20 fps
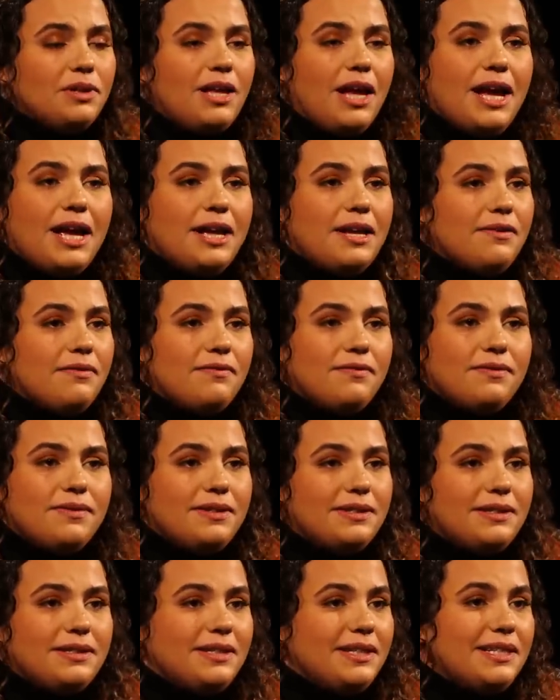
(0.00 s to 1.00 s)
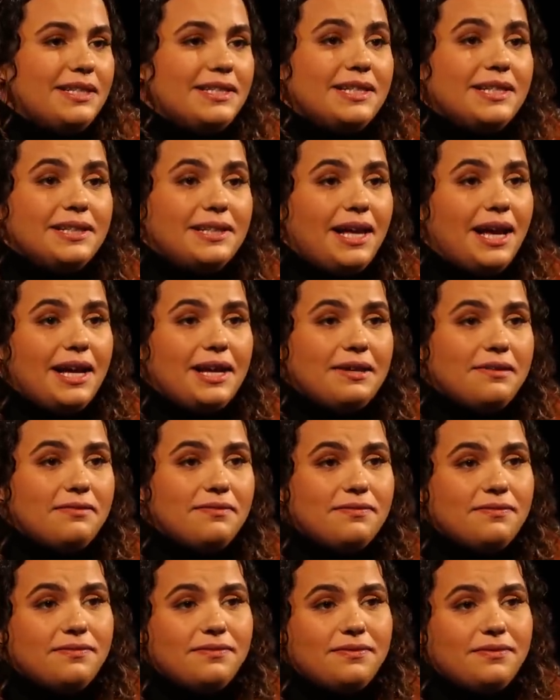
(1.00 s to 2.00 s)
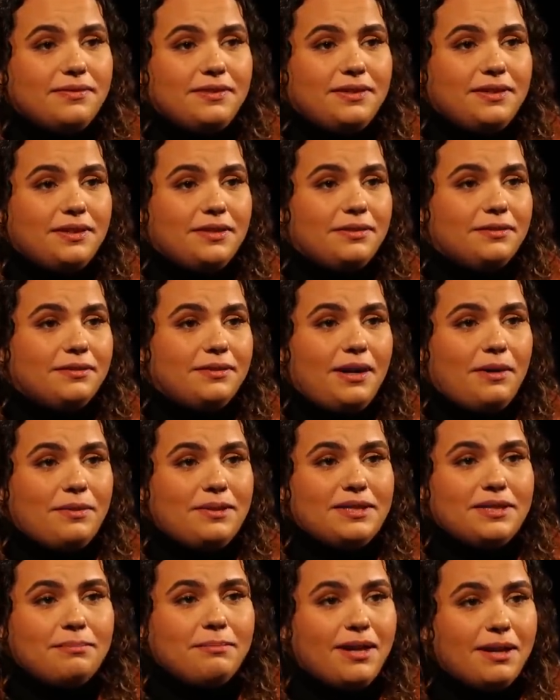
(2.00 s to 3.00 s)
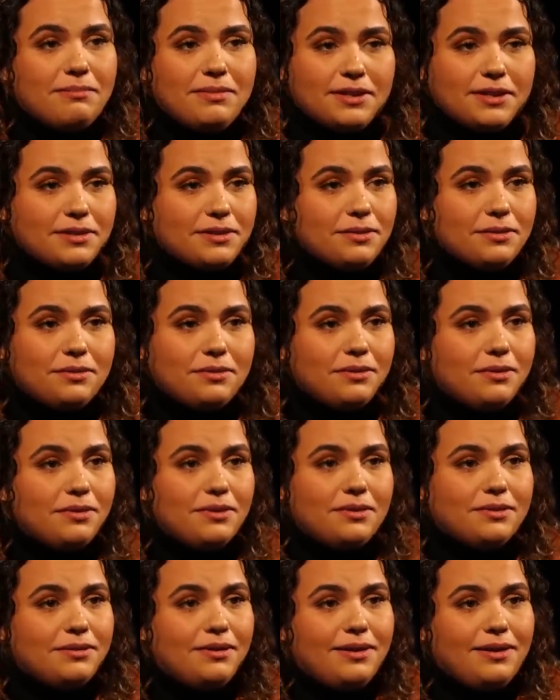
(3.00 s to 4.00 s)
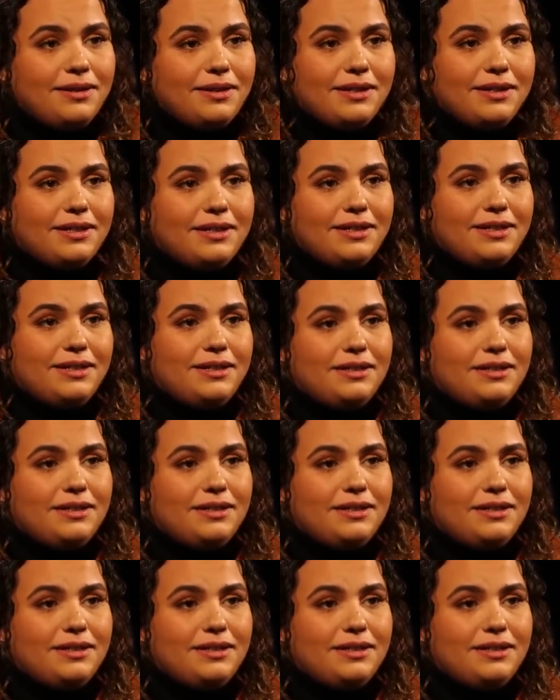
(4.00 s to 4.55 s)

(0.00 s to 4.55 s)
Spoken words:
life, an easy life. You know, I went to public school. Mm-hmm.